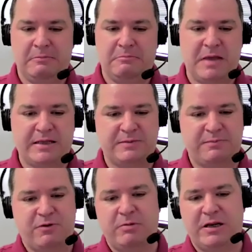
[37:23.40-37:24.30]
that's
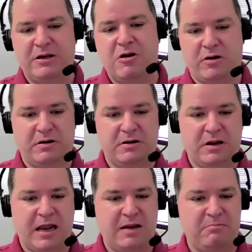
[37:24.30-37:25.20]
probably not
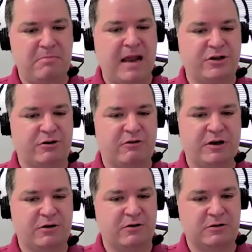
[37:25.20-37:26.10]
a major
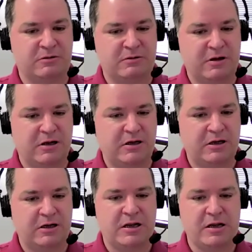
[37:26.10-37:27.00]
critical
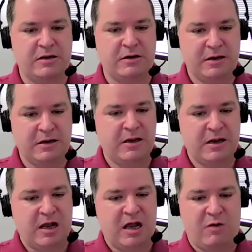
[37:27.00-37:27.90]
alert.
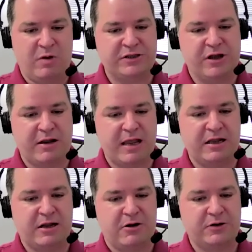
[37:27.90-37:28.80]
When you start
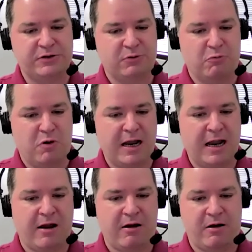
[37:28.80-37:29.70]
getting closer to 1
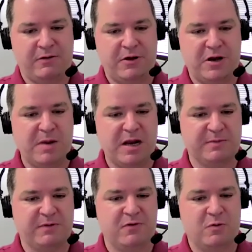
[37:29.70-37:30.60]
hour, 30 minutes
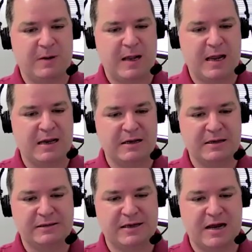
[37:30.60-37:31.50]
before play
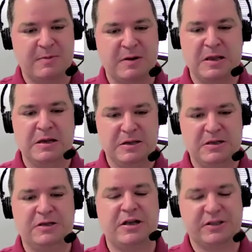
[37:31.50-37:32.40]
time,
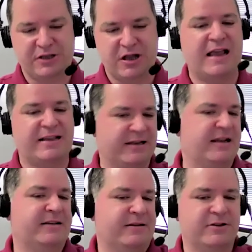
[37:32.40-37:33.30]
you're going to start
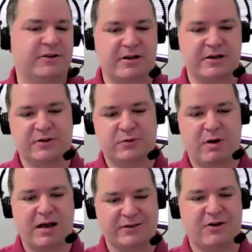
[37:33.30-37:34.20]
escalating those alerts as
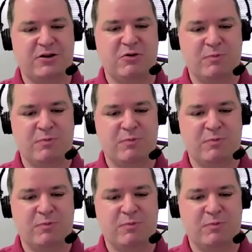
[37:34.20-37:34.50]
well. So